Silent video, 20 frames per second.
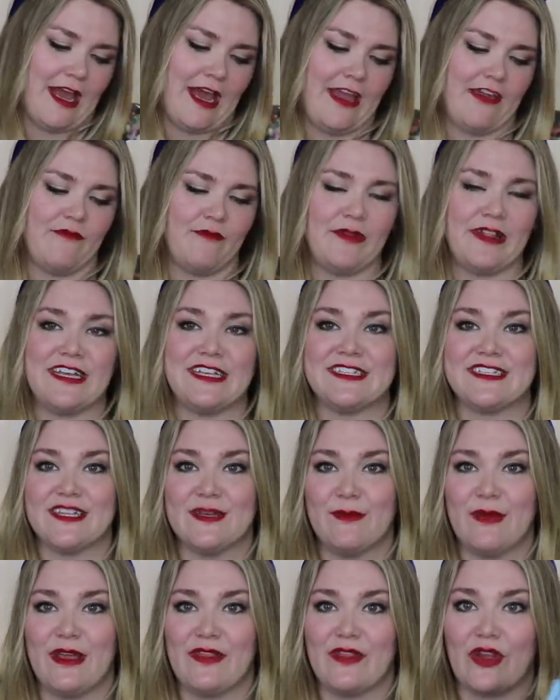I've placed
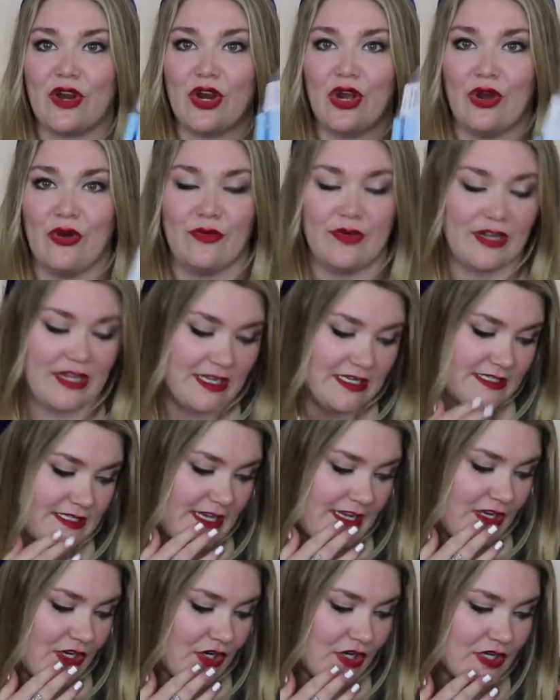them in their own
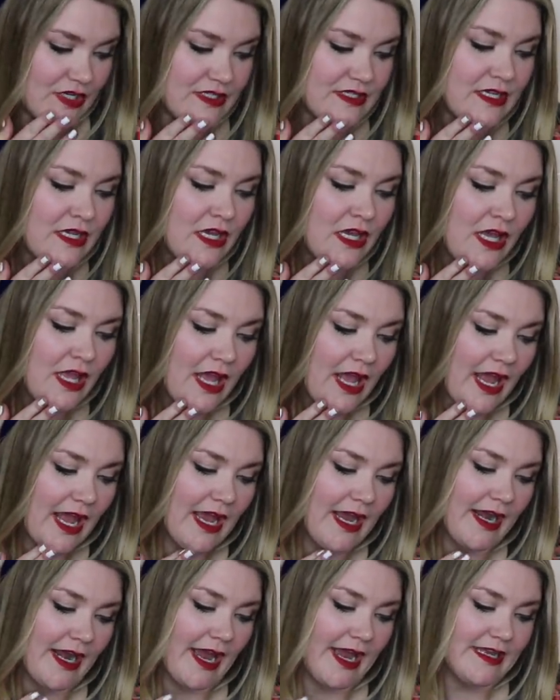containers
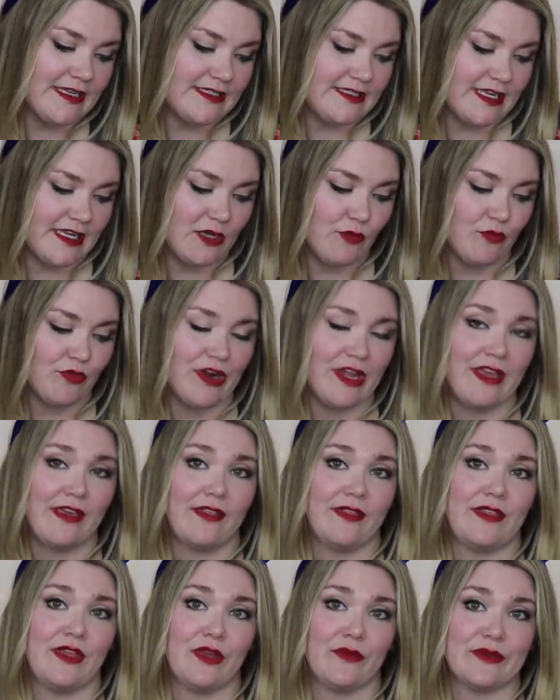and I did
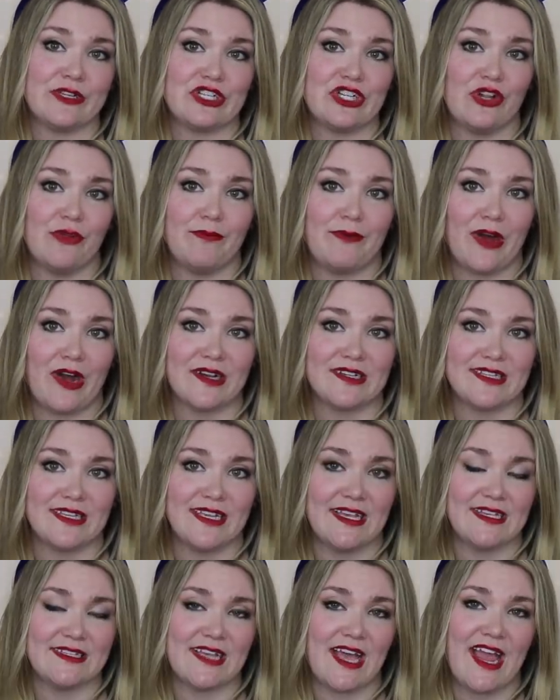bring the original boxes.